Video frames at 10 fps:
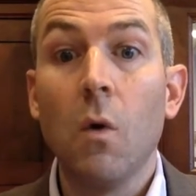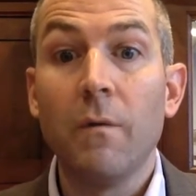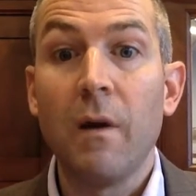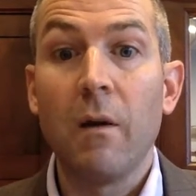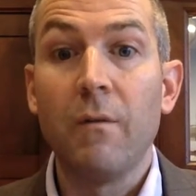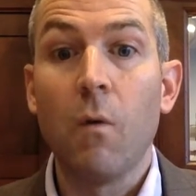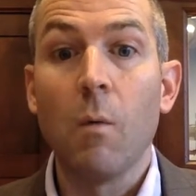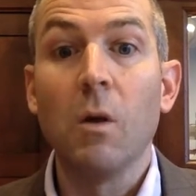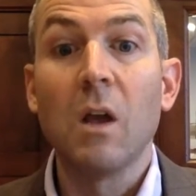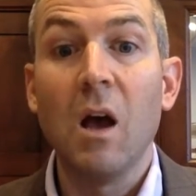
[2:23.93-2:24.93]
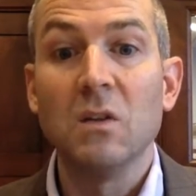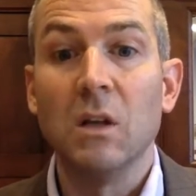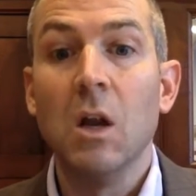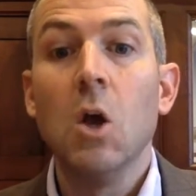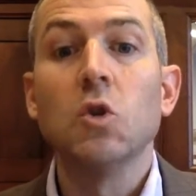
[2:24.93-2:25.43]
very formal
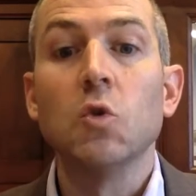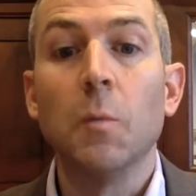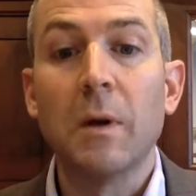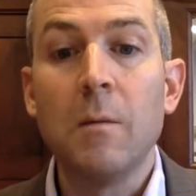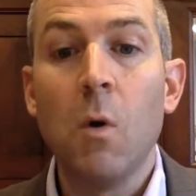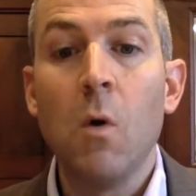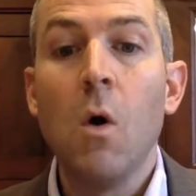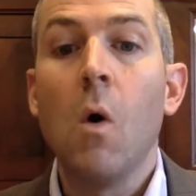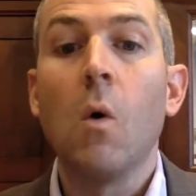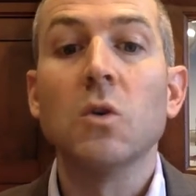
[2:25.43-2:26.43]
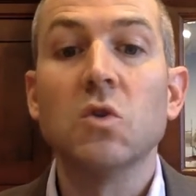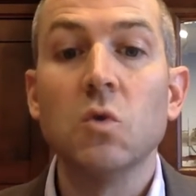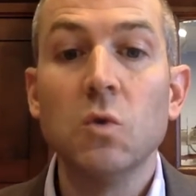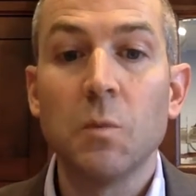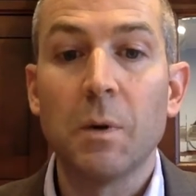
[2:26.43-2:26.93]
cousin, su primo or
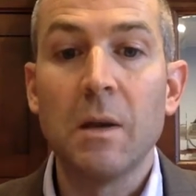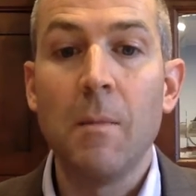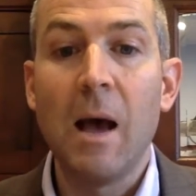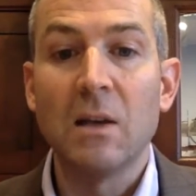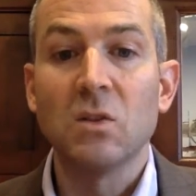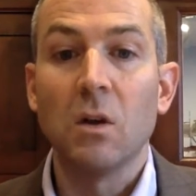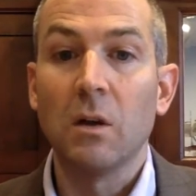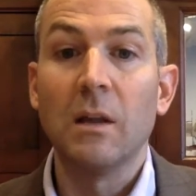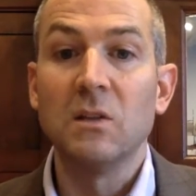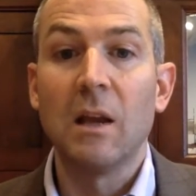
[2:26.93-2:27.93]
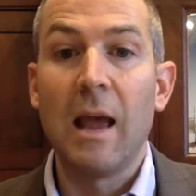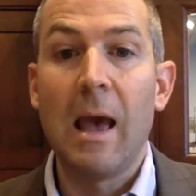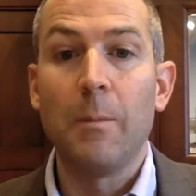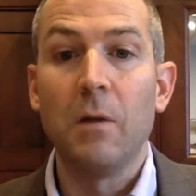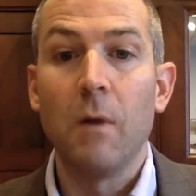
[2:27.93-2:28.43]
sus primas is going to
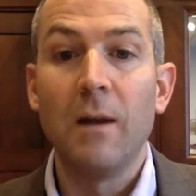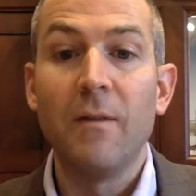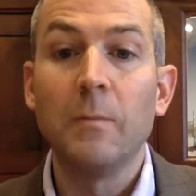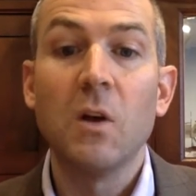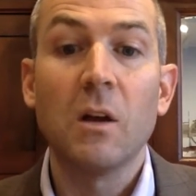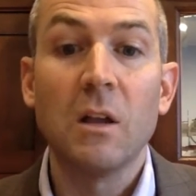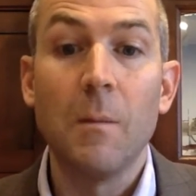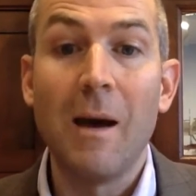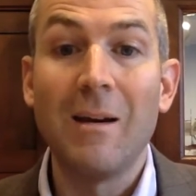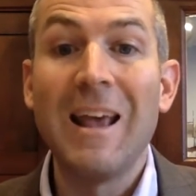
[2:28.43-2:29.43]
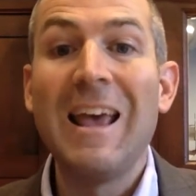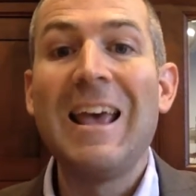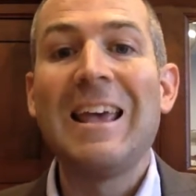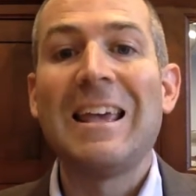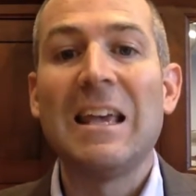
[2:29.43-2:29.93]
happen, right? If I'm talking about
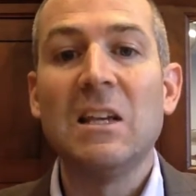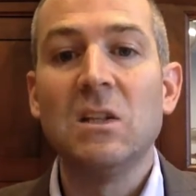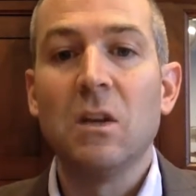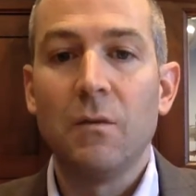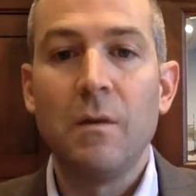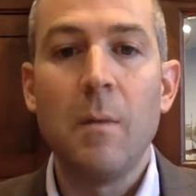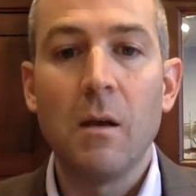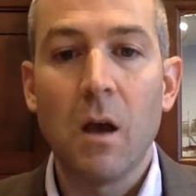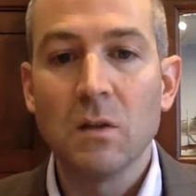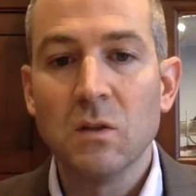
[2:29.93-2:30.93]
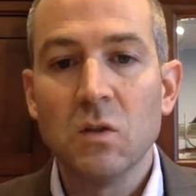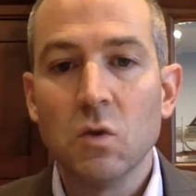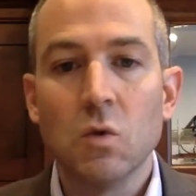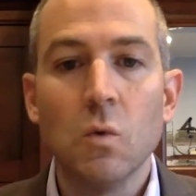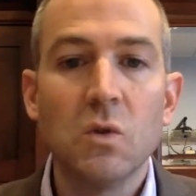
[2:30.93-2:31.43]
his female cousins,
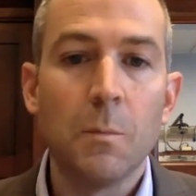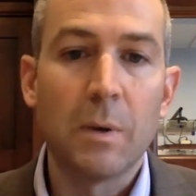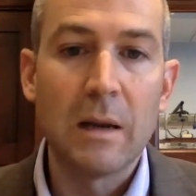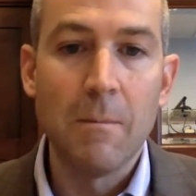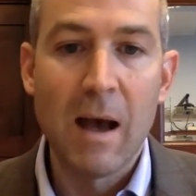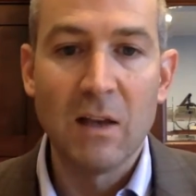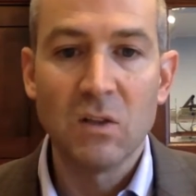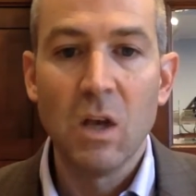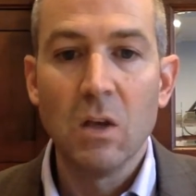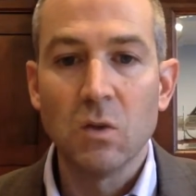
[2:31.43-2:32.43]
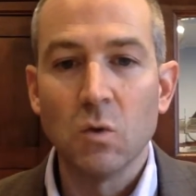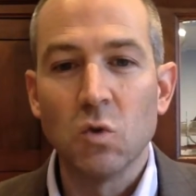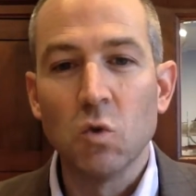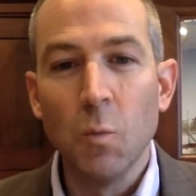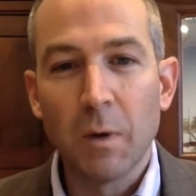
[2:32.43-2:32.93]
sus primas. So
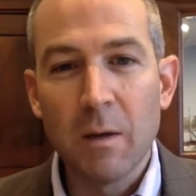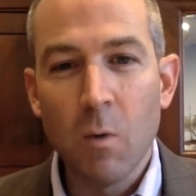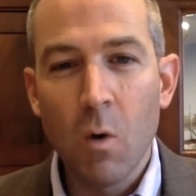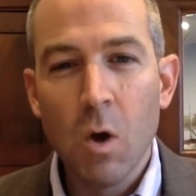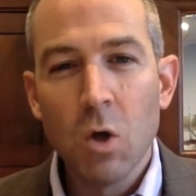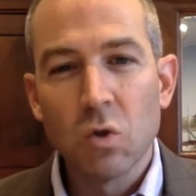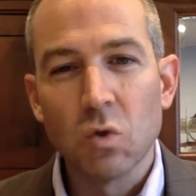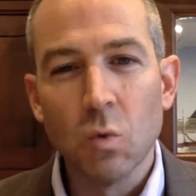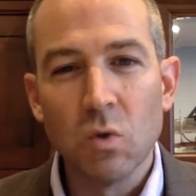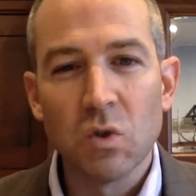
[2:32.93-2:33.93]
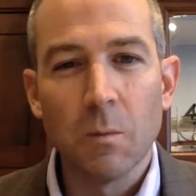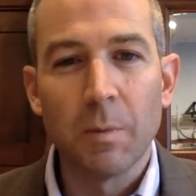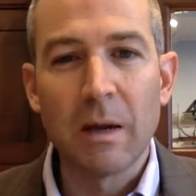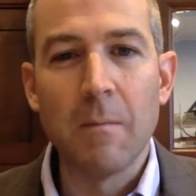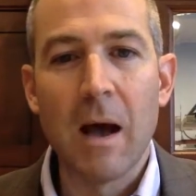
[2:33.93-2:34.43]
su primo, sus
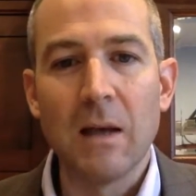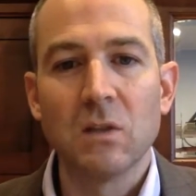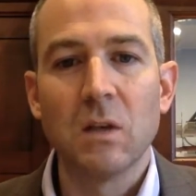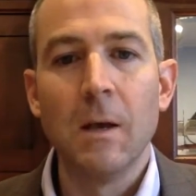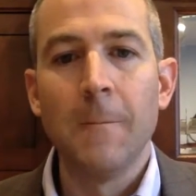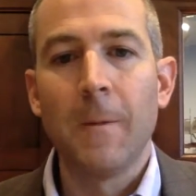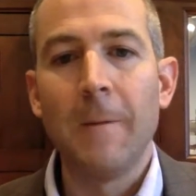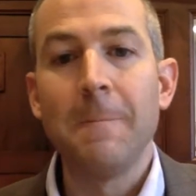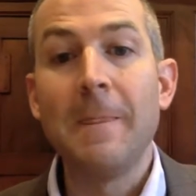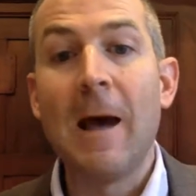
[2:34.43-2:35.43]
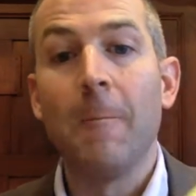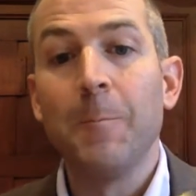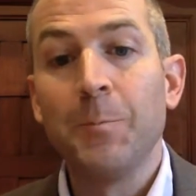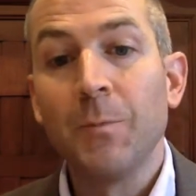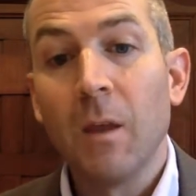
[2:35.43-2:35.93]
primas, right? Now,
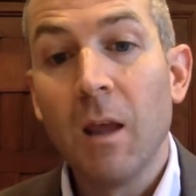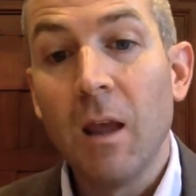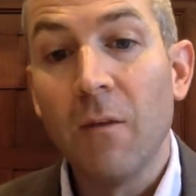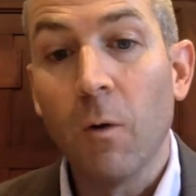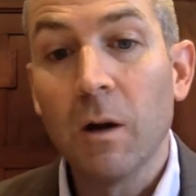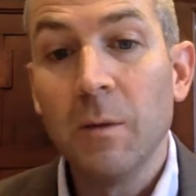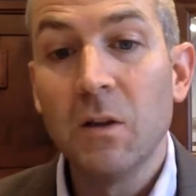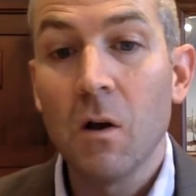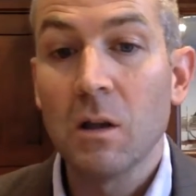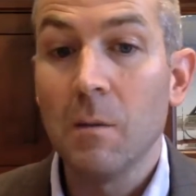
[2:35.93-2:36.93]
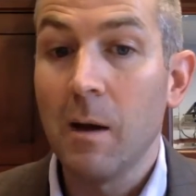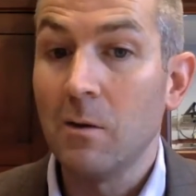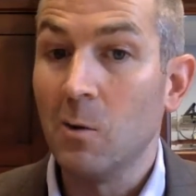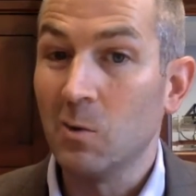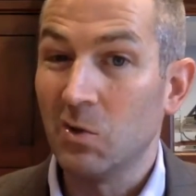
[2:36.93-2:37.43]
if we're going to be talking about
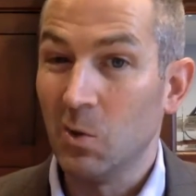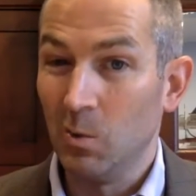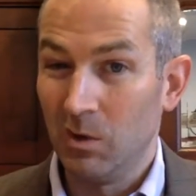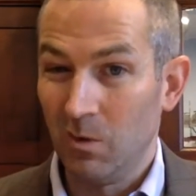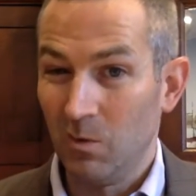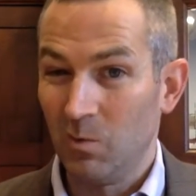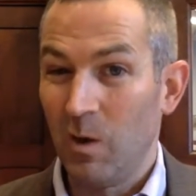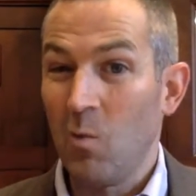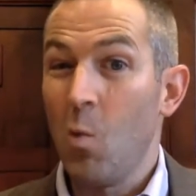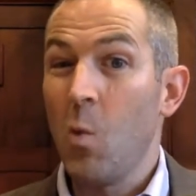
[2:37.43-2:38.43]
nosotros, right,